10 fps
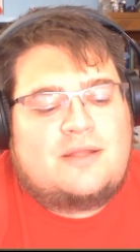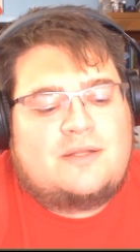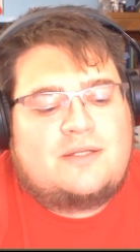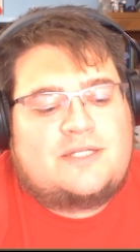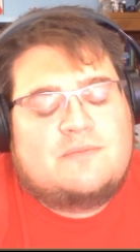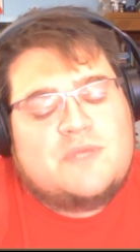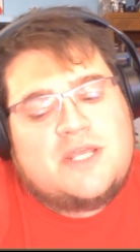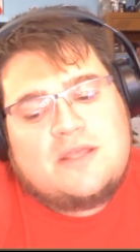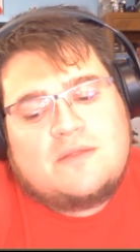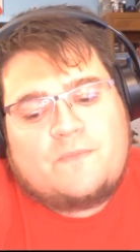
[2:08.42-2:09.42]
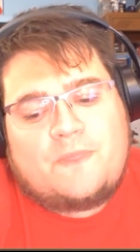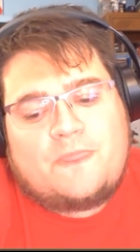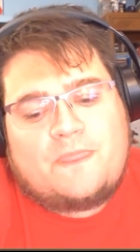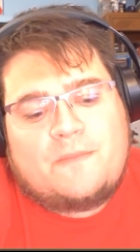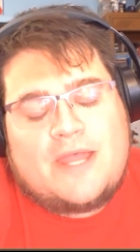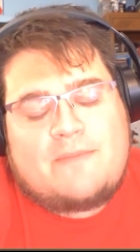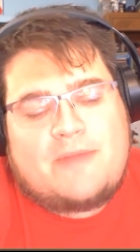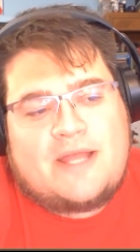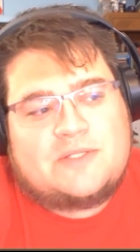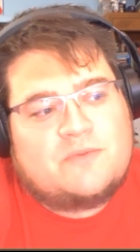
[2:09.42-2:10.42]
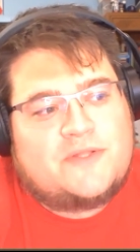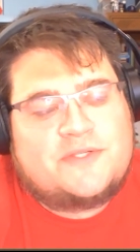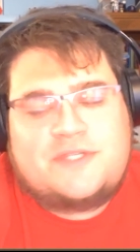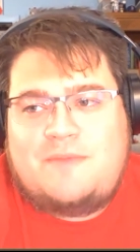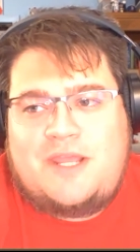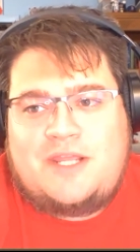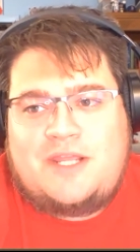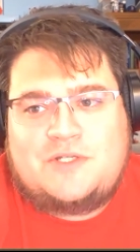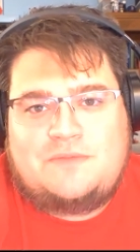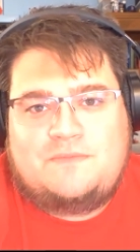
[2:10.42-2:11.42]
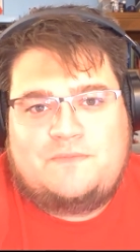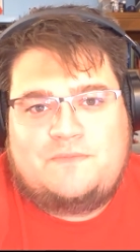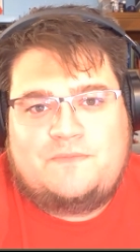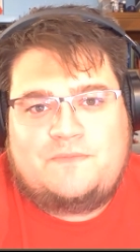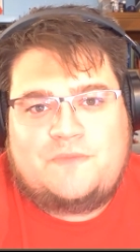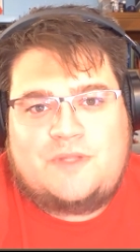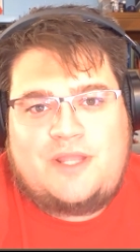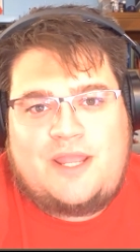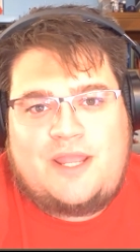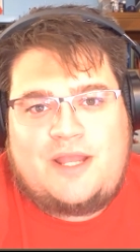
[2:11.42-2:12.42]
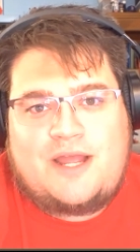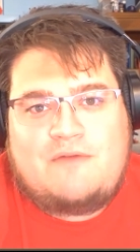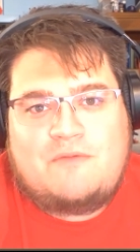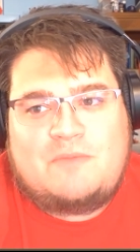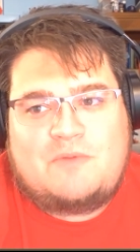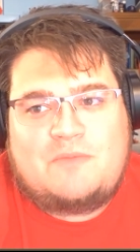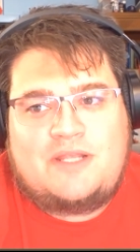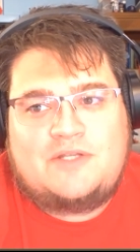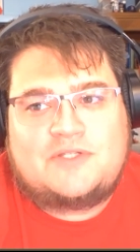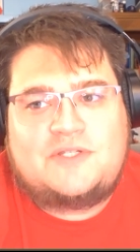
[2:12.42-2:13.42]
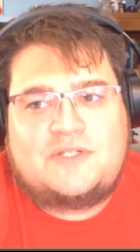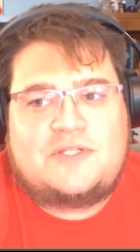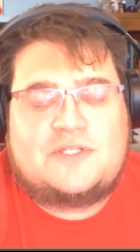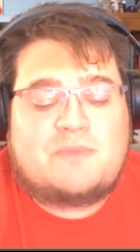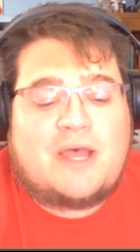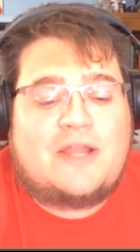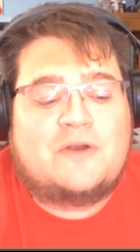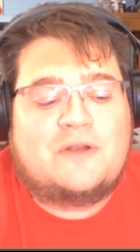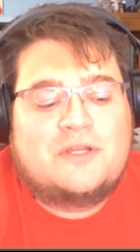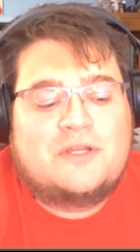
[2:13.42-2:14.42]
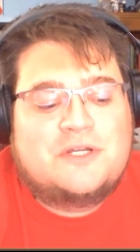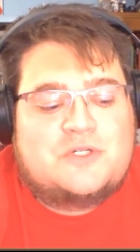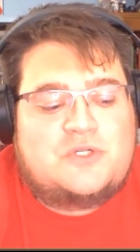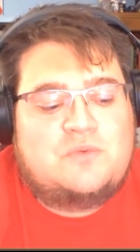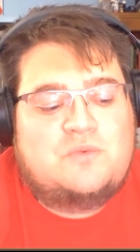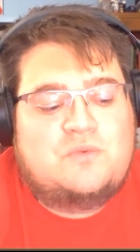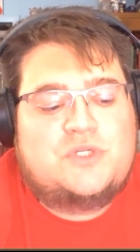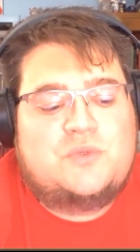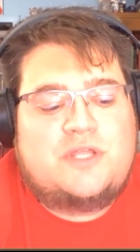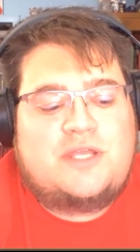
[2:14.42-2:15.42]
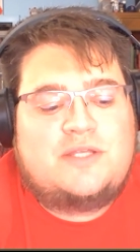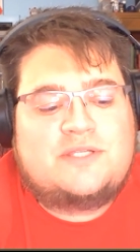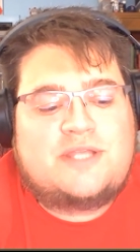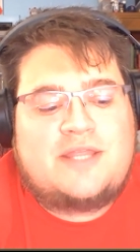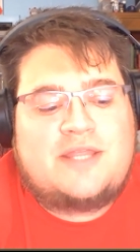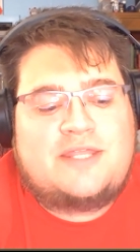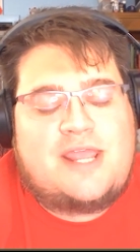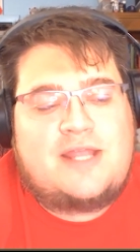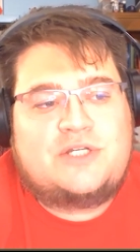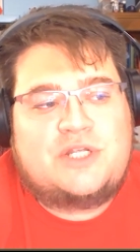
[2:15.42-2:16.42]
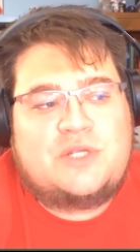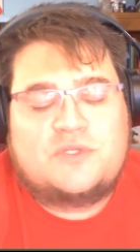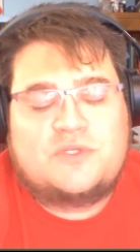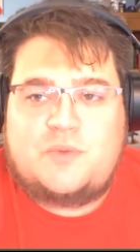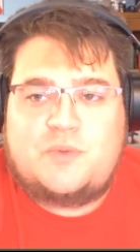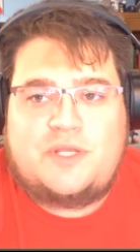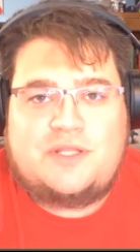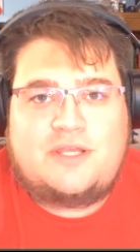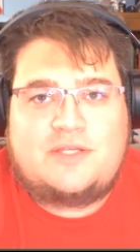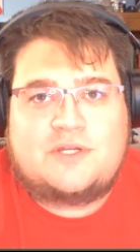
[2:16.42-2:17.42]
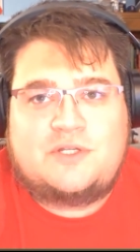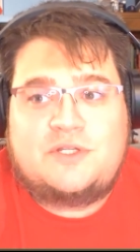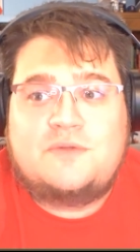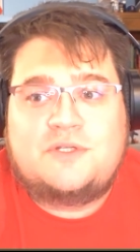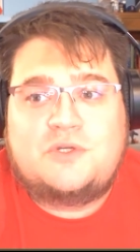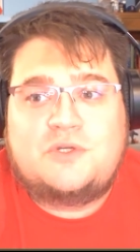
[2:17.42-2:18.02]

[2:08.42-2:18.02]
To me, Matt Pat's around the same age. And I remember being just as inspired to do things at the age he was doing things on YouTube